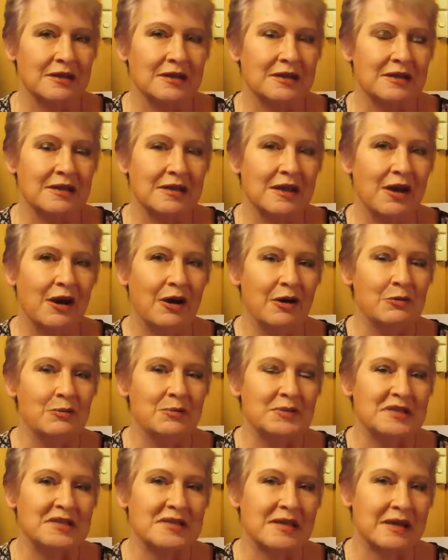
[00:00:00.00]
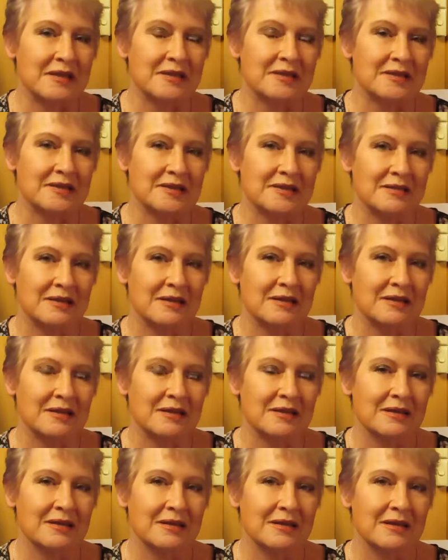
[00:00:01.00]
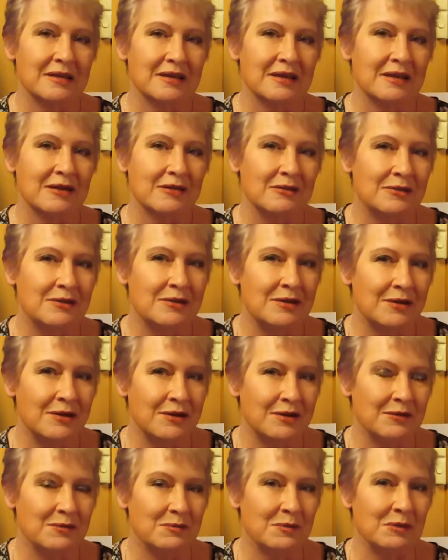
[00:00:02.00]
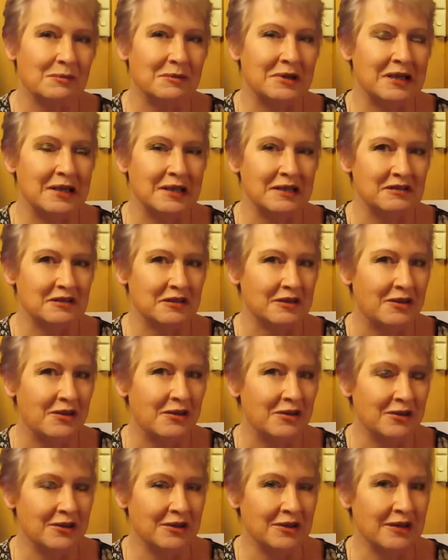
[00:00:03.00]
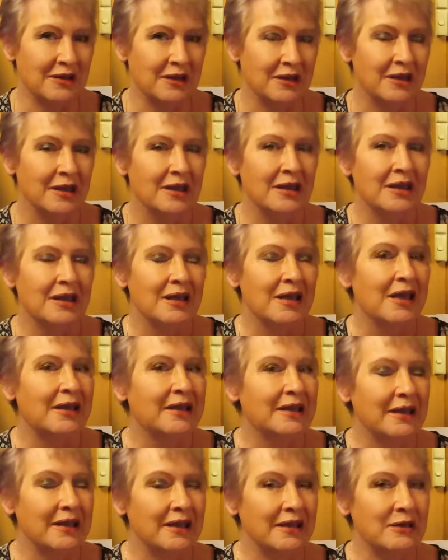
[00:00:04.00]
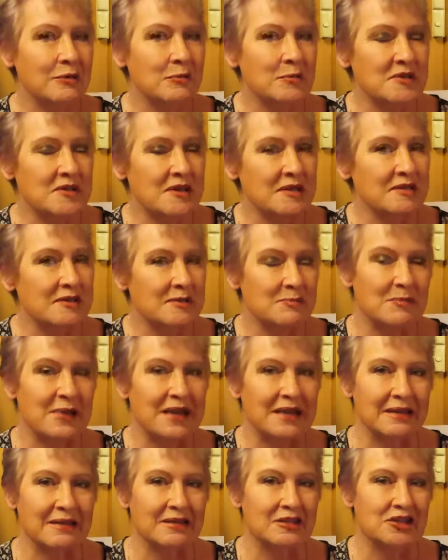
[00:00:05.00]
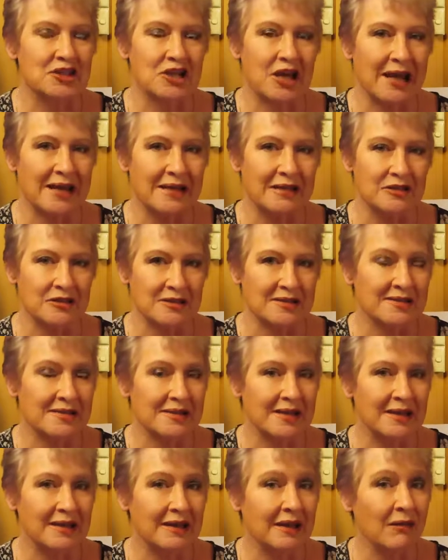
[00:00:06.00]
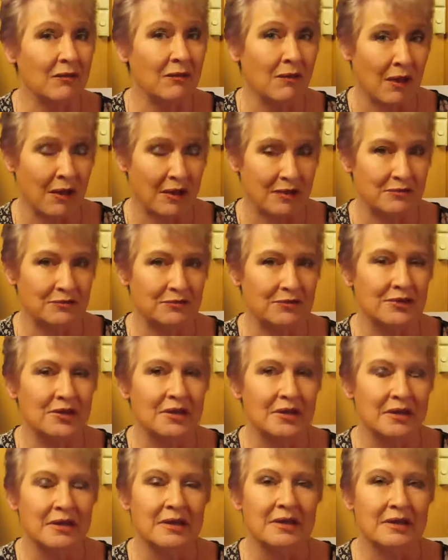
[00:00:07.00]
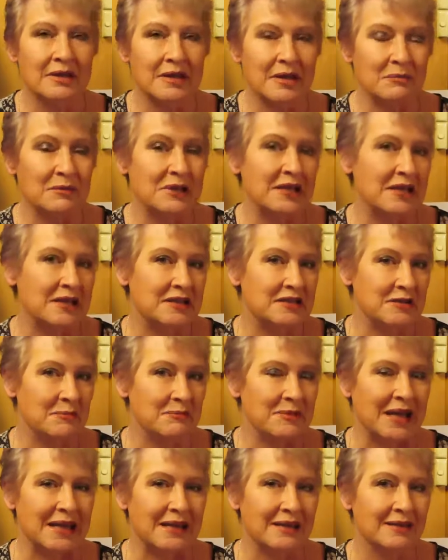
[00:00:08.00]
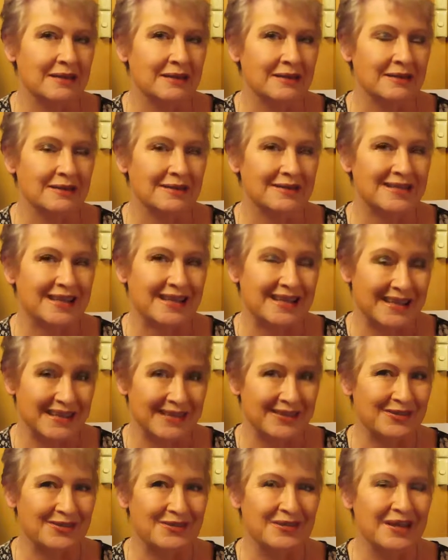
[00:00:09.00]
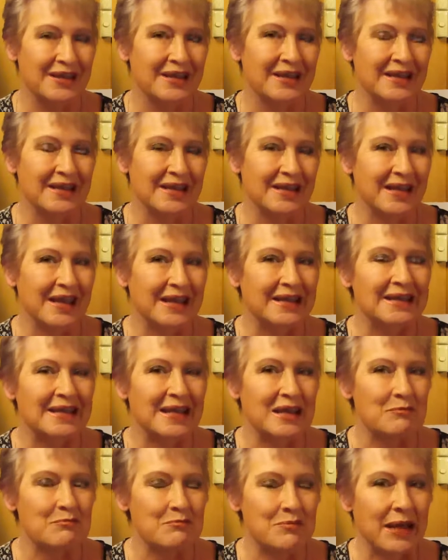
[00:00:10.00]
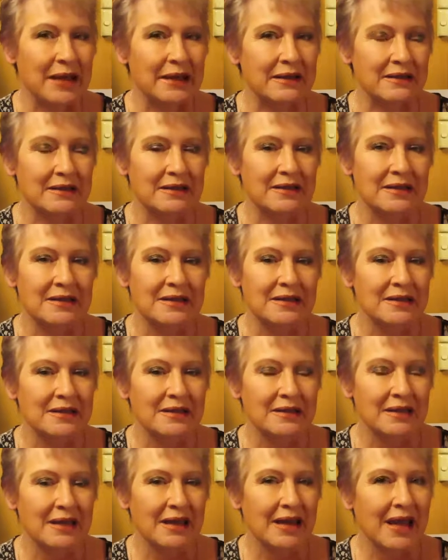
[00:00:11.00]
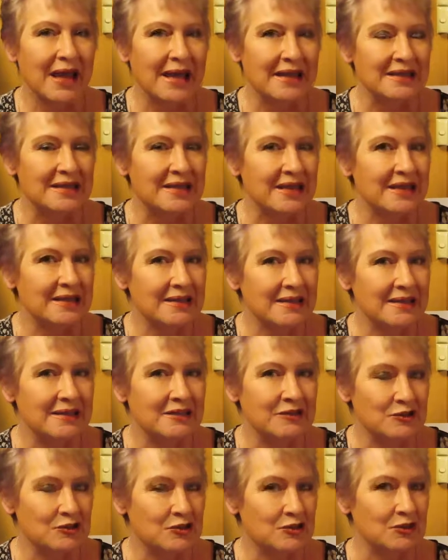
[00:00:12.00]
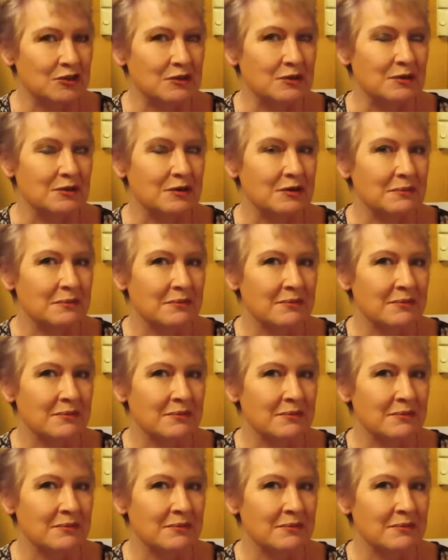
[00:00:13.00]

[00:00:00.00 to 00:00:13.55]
It helps us learn what we need to learn, and it helps us make the changes in our life that we need to make to heal and get back and get into